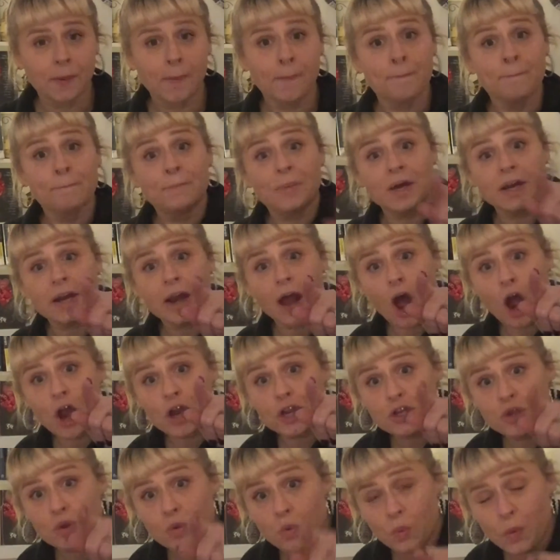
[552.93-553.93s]
But are
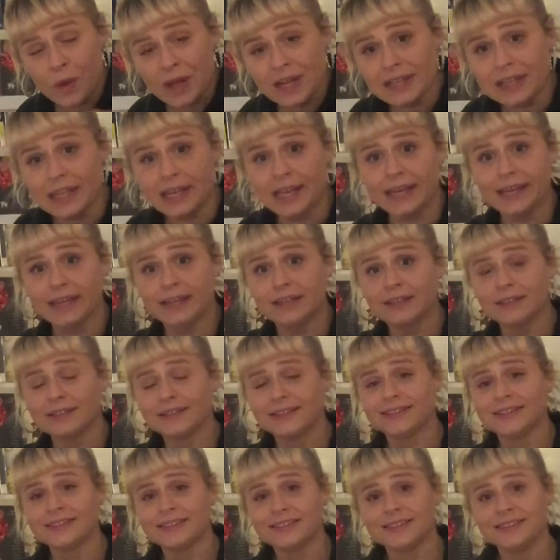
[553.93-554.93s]
you willing
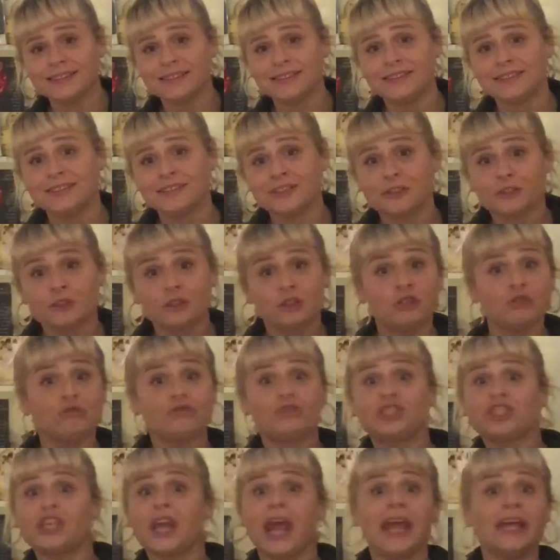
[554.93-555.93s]
to
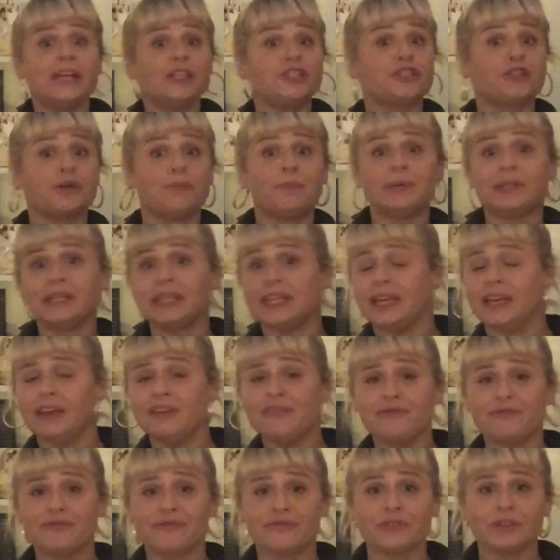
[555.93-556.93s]
change your
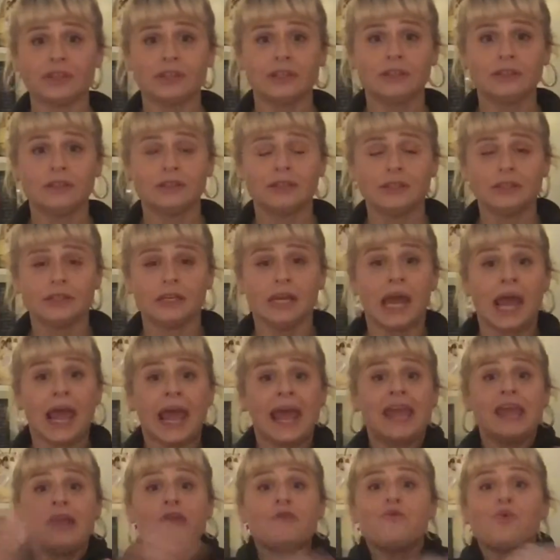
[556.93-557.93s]
belief,
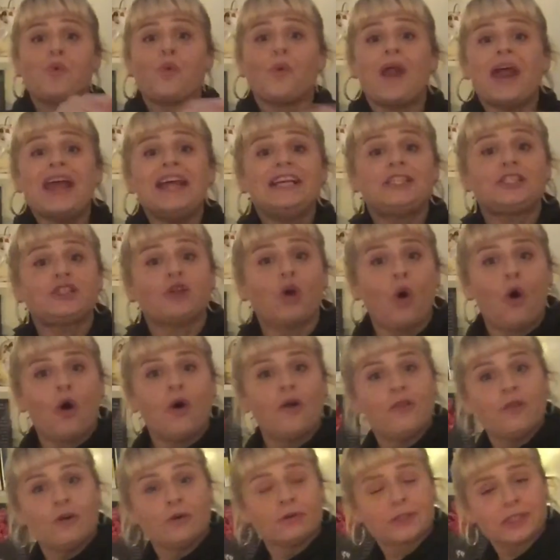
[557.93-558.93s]
erase
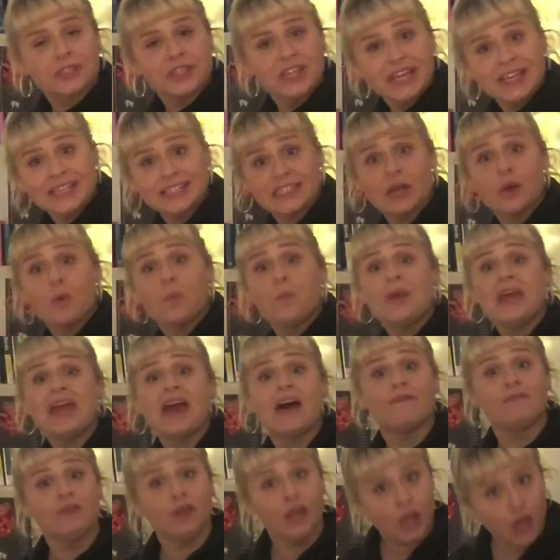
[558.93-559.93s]
all those things that we
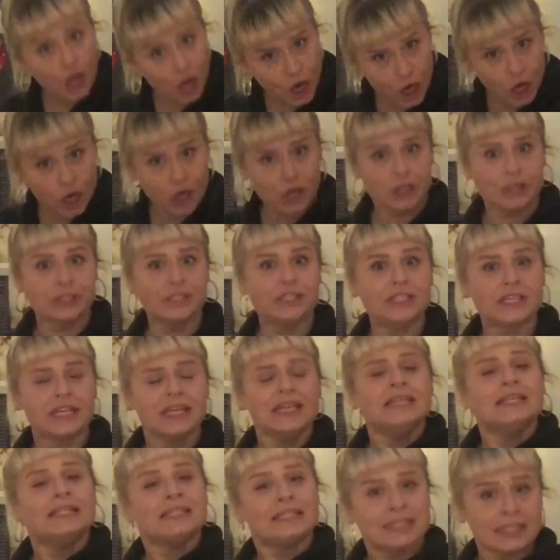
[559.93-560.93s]
have learned
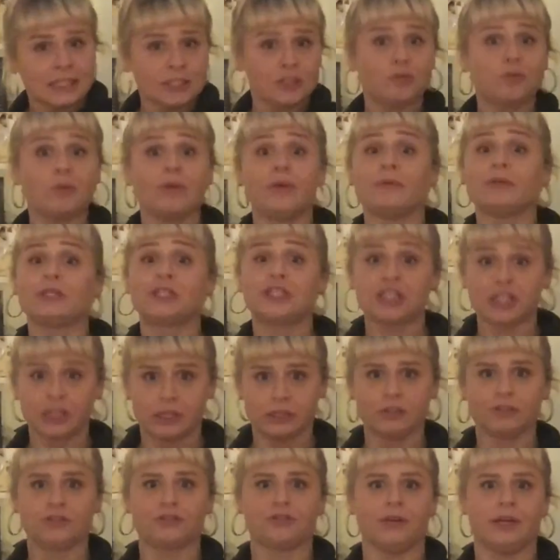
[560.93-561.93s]
since we were
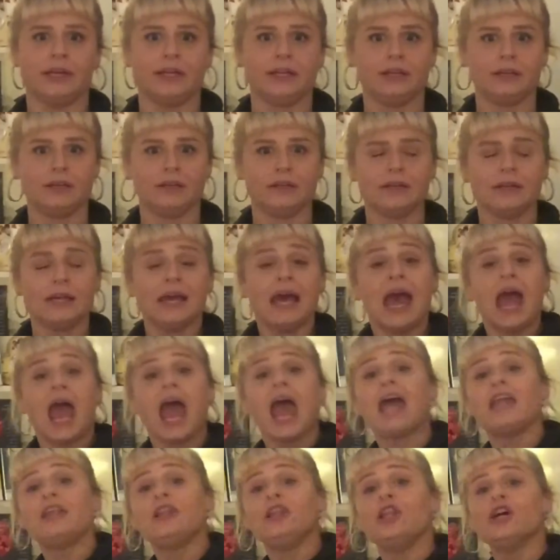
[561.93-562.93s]
children,
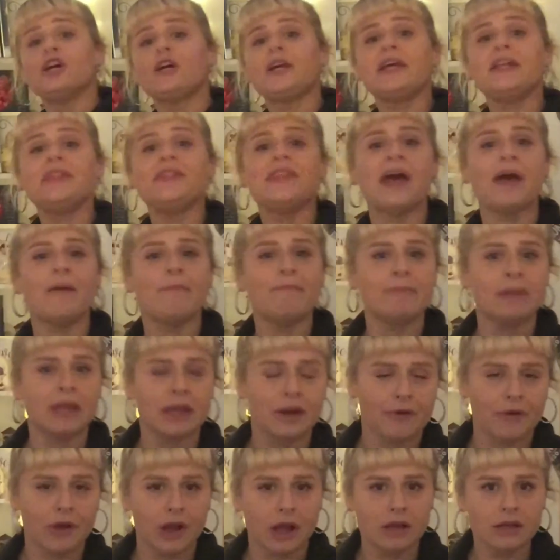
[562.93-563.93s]
and look in that
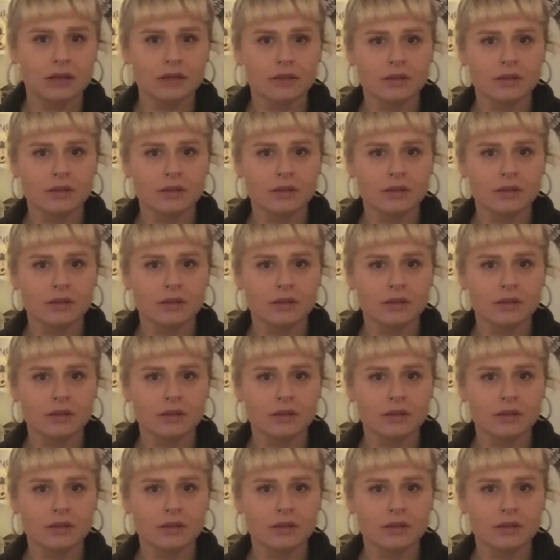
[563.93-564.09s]
mirror,